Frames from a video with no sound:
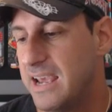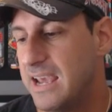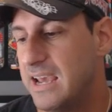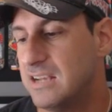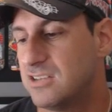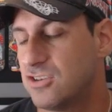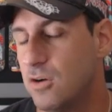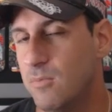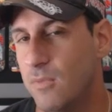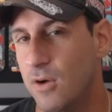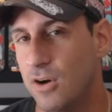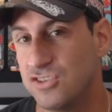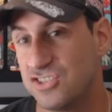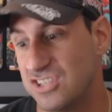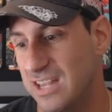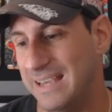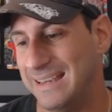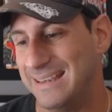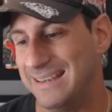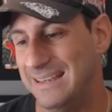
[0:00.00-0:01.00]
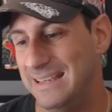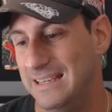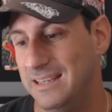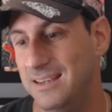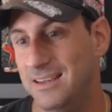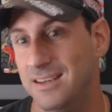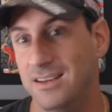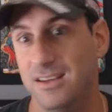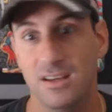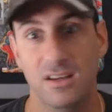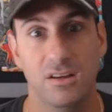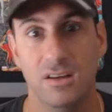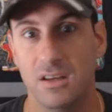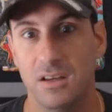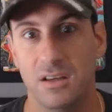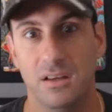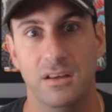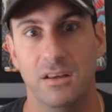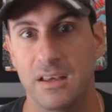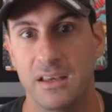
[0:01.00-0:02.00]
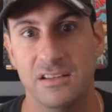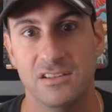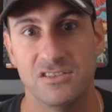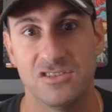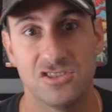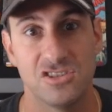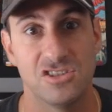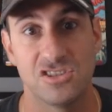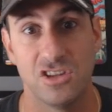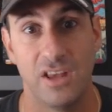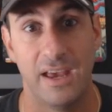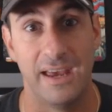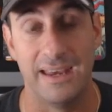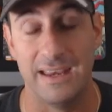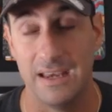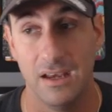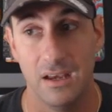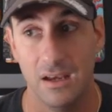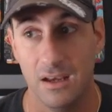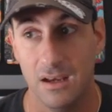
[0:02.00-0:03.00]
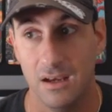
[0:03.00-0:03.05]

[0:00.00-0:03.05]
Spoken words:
It's almost like he is just like